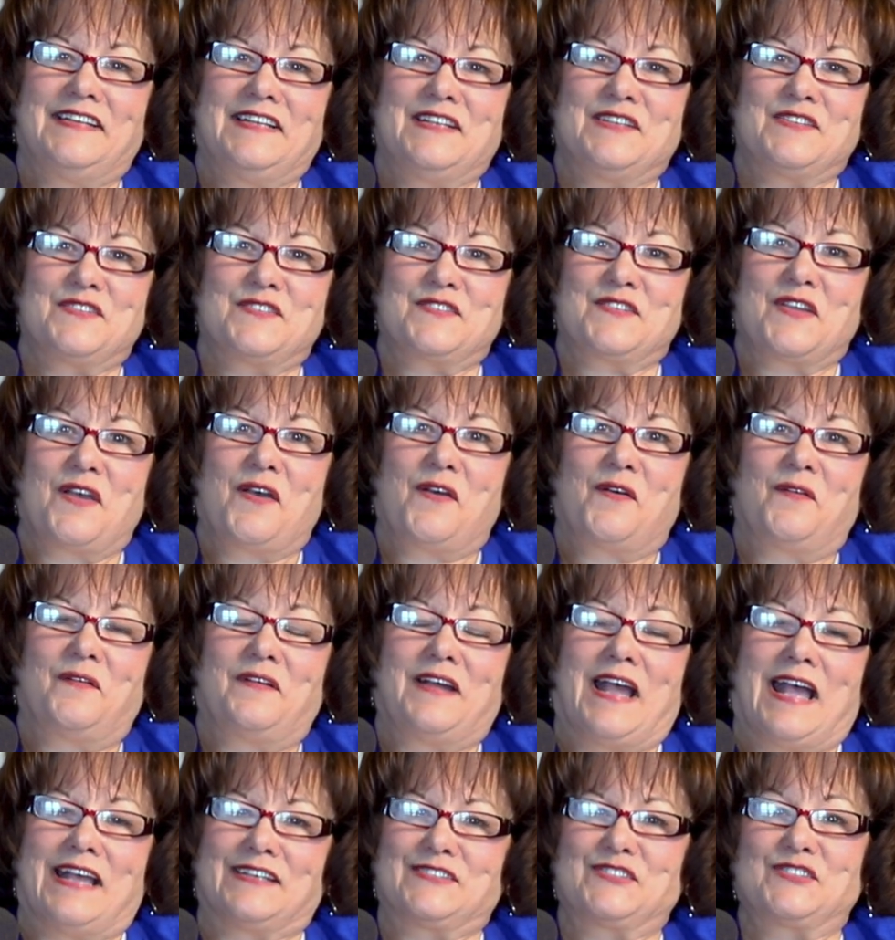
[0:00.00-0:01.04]
So
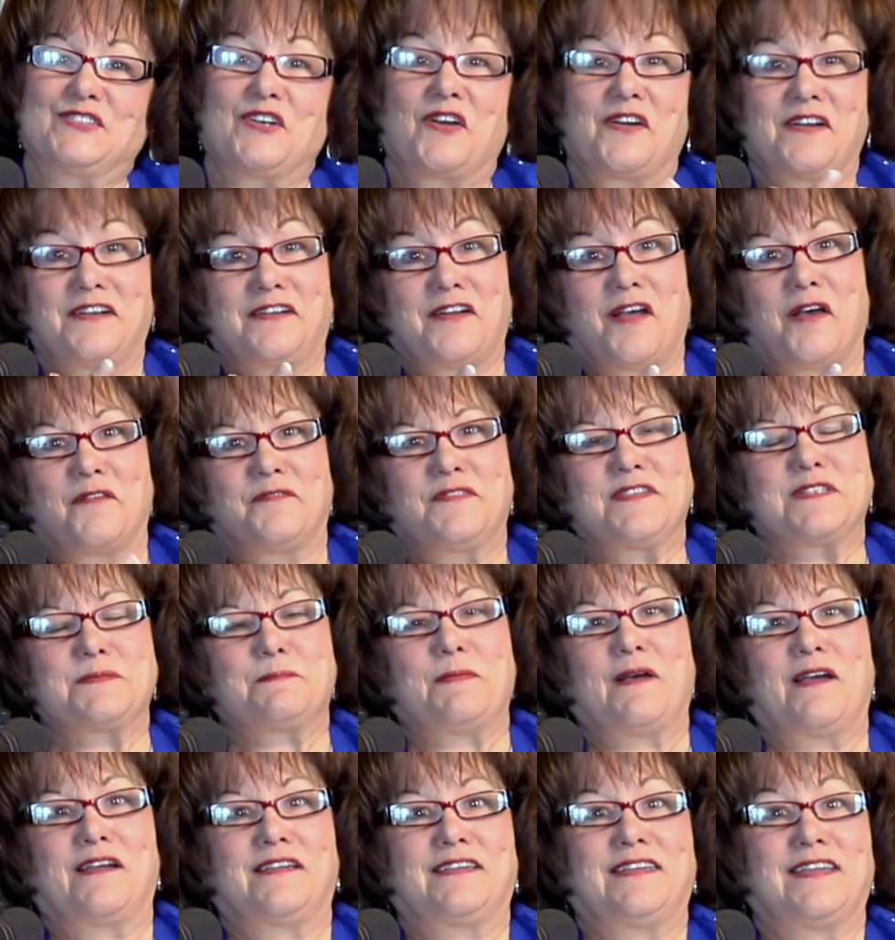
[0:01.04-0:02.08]
I started off this
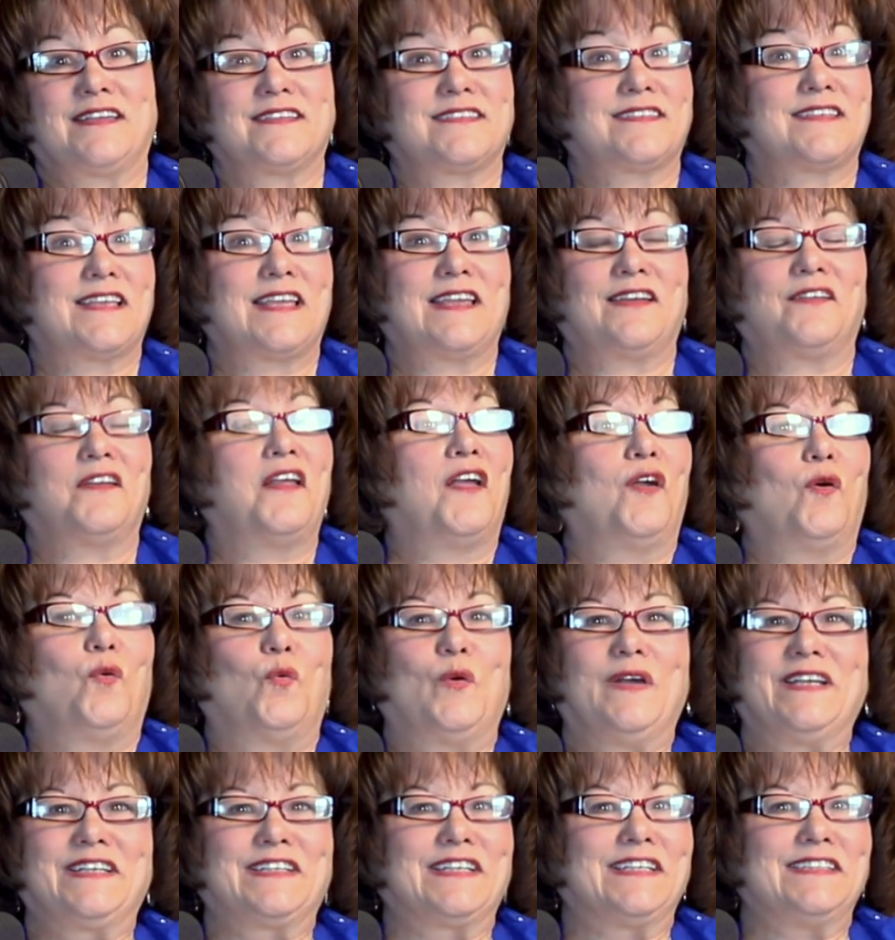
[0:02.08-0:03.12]
podcast saying
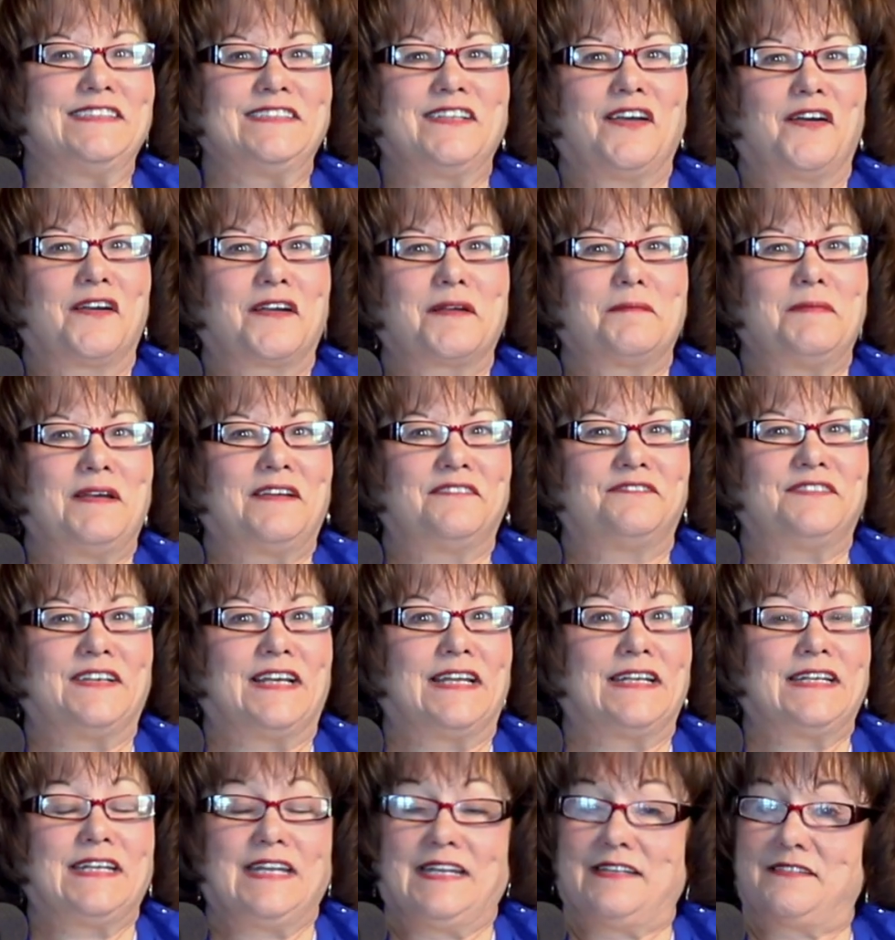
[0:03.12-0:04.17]
we couldn't talk about
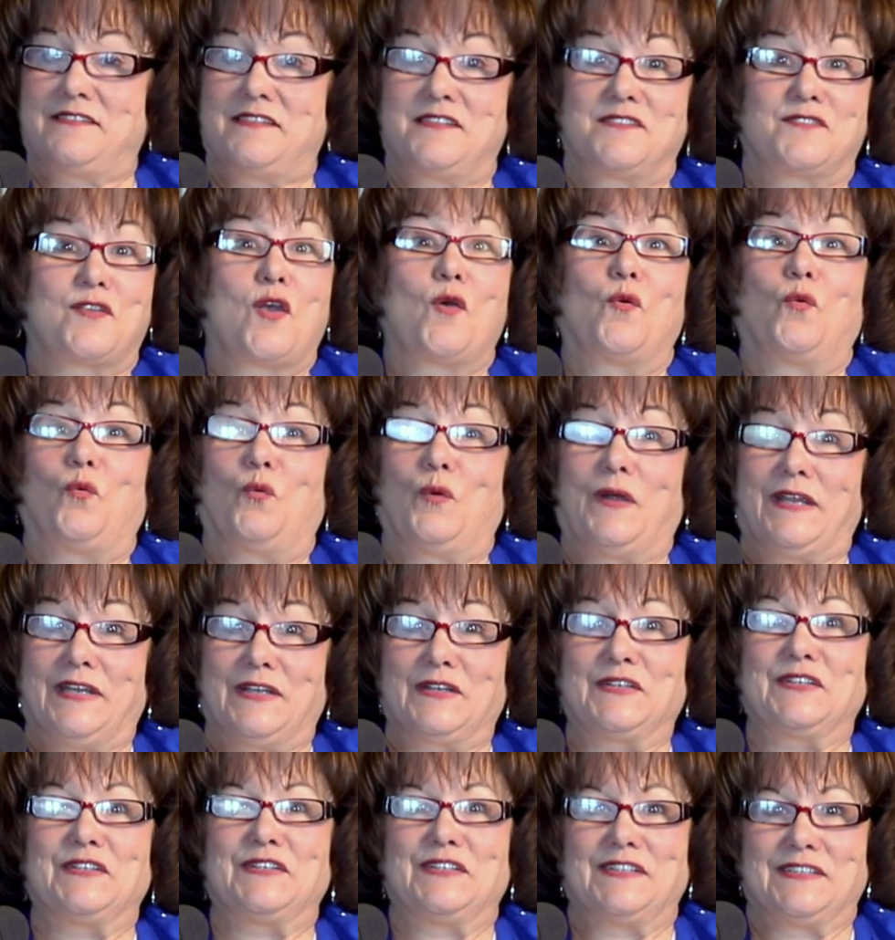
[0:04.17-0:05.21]
finances. We
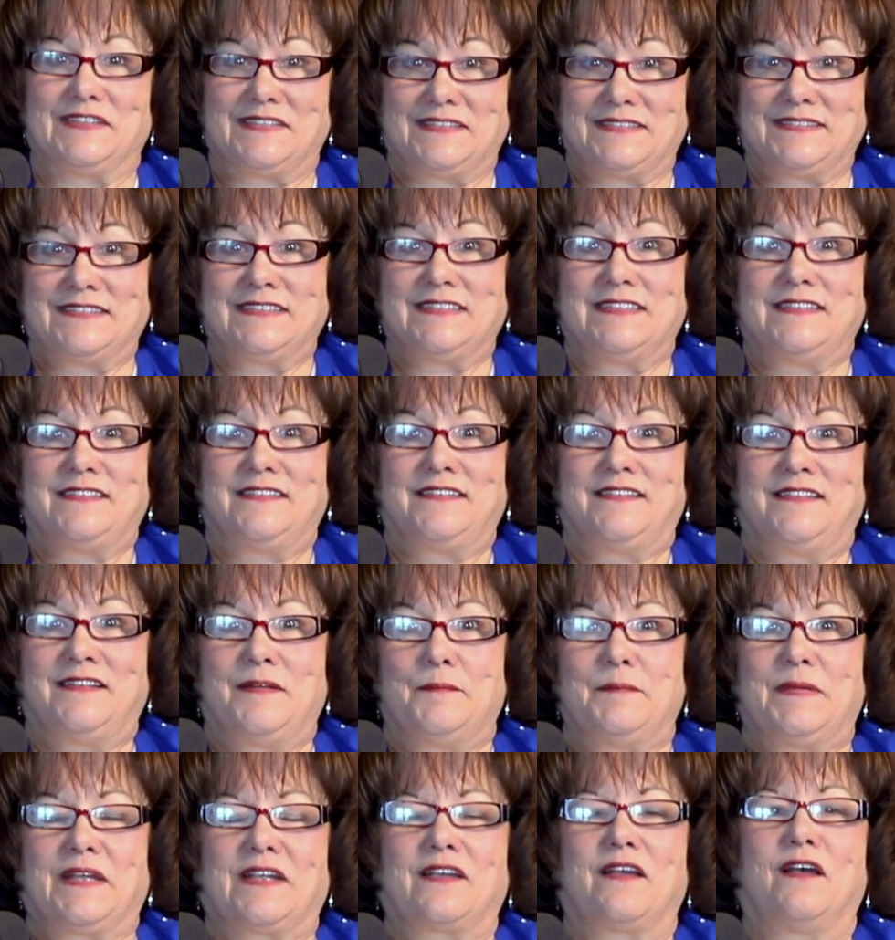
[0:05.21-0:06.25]
couldn't,
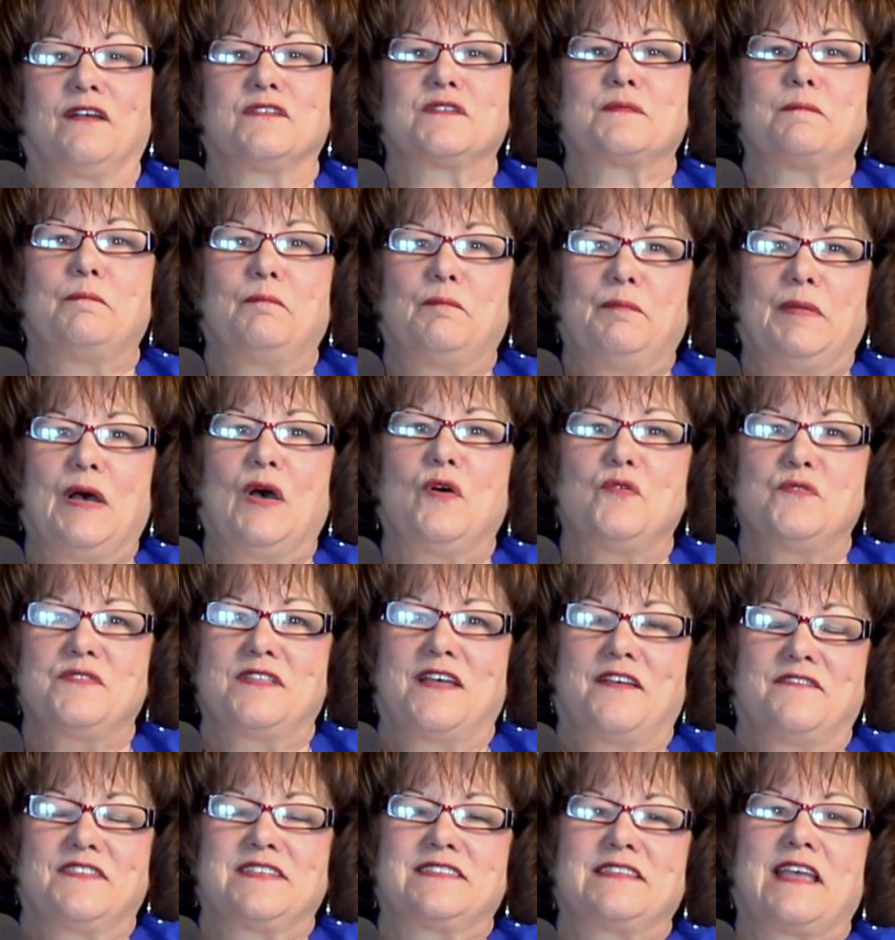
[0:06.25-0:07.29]
because both
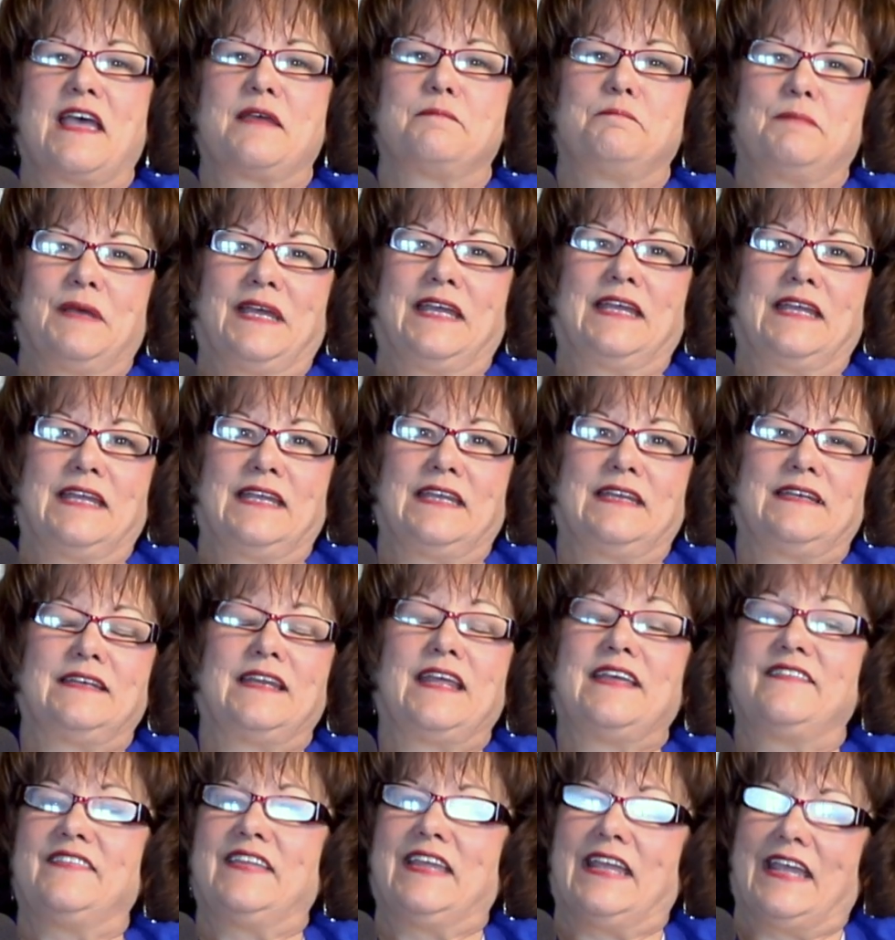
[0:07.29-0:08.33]
of us had pain
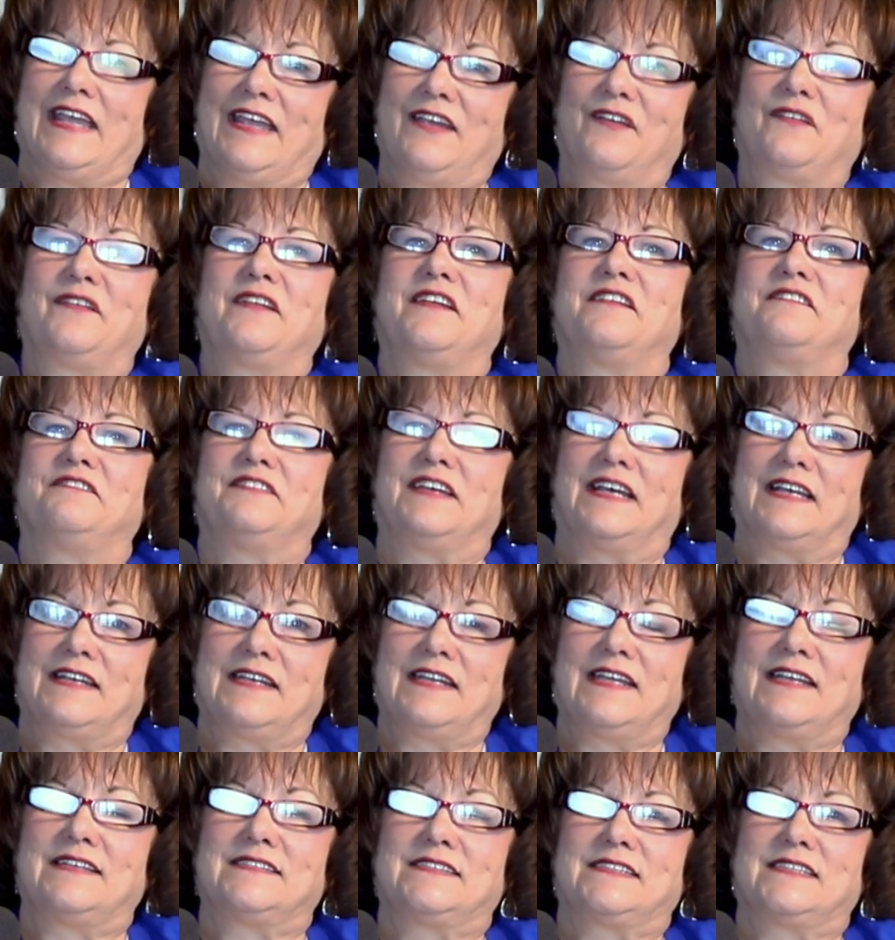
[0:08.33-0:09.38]
in the area of
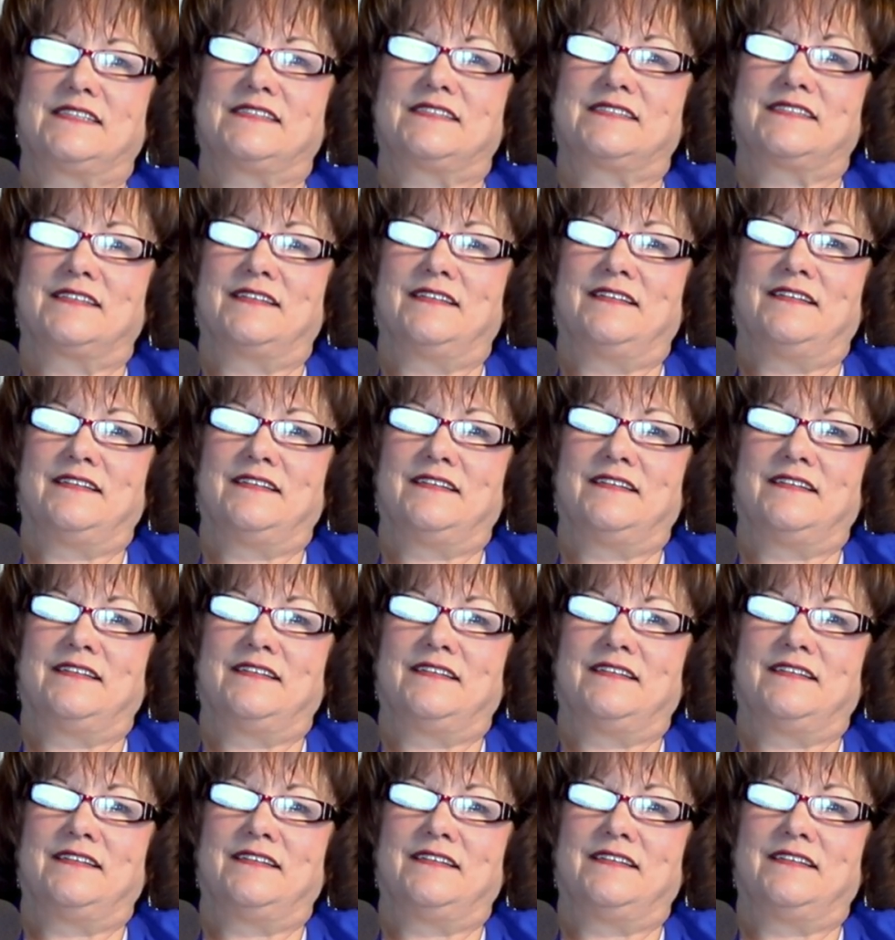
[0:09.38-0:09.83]
finances.